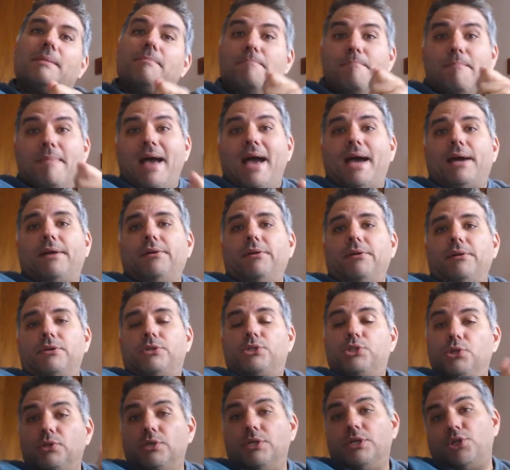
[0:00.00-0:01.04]
that
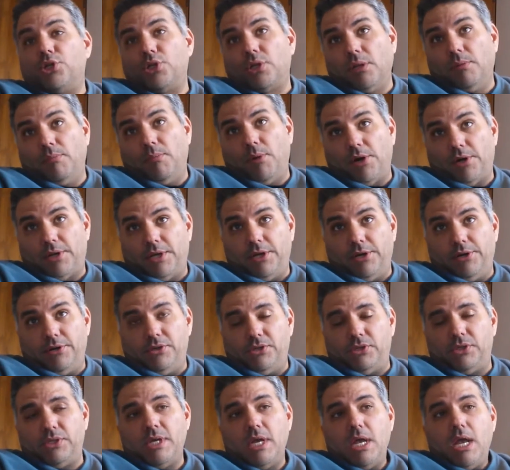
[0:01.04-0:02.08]
matter to digital
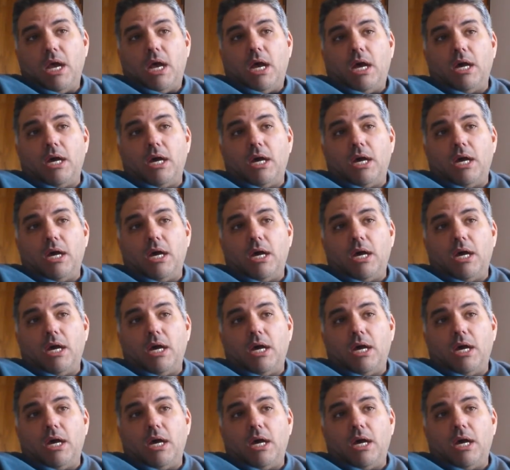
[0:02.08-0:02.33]
marketers,